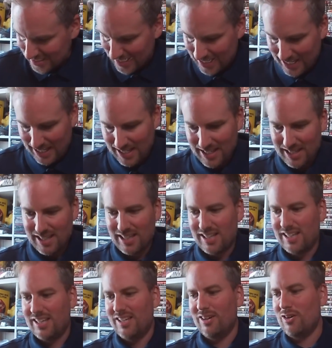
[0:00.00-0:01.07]
T.
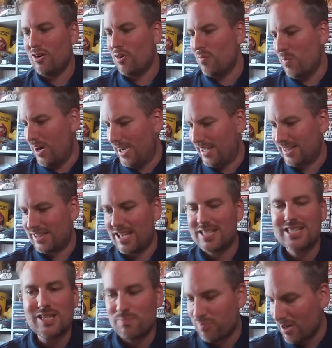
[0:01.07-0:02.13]
Oh my,
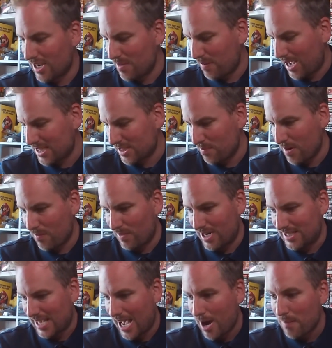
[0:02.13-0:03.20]
this is bringing back some
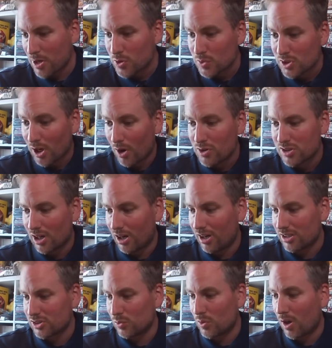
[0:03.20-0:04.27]
memories. How much was Ghost
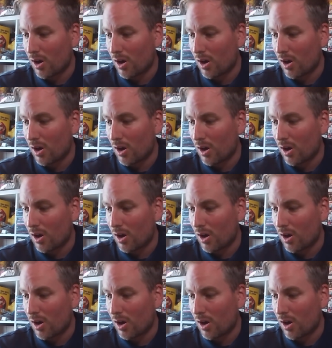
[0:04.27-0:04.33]
Castle?